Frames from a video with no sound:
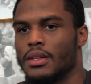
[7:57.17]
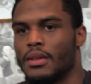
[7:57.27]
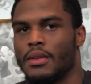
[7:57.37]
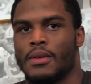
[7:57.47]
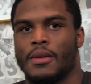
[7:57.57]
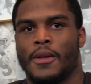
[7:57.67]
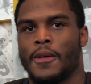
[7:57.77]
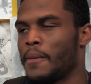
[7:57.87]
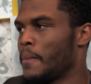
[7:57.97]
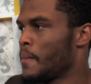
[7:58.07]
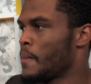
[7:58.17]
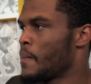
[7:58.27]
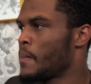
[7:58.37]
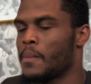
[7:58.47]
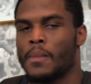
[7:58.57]
Kind of
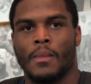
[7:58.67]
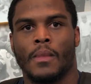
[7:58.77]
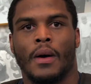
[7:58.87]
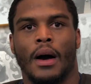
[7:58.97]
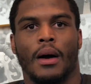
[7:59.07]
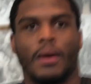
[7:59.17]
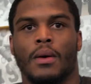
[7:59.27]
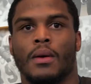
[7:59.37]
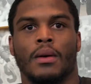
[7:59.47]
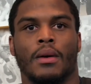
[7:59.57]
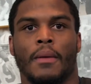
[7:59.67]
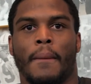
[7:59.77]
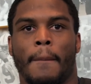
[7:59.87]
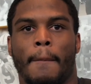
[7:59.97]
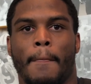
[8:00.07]
in that similar
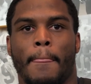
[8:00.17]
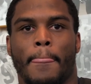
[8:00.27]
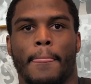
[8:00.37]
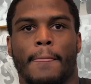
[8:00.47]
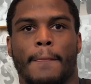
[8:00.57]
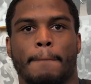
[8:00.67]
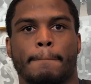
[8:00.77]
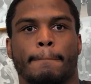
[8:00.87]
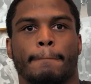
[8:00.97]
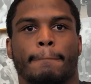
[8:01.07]
vein, you know, that